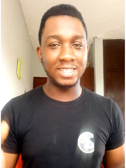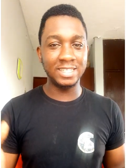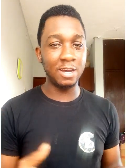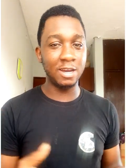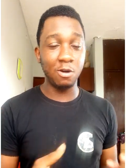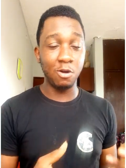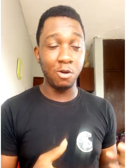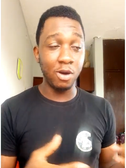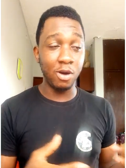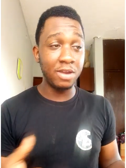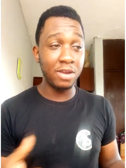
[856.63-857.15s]

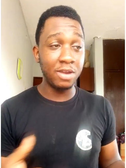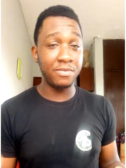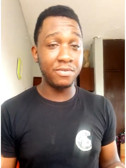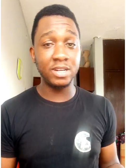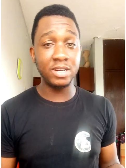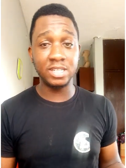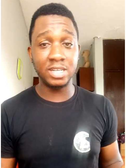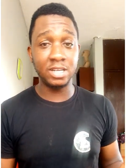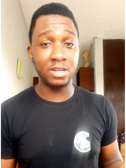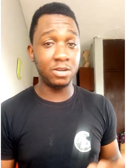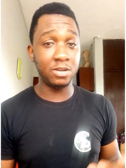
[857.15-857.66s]
or errand
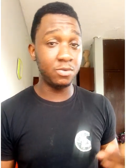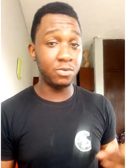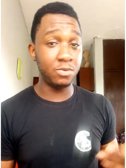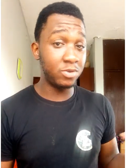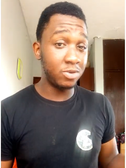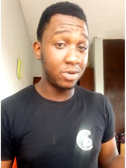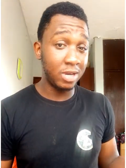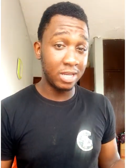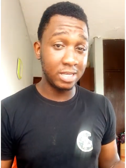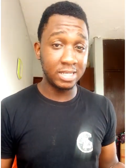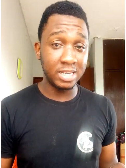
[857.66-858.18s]
that they want
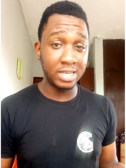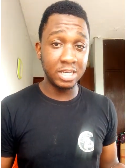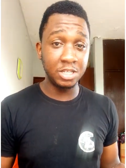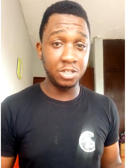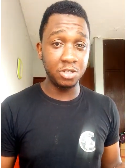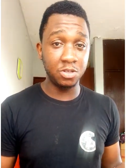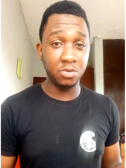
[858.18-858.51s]
to send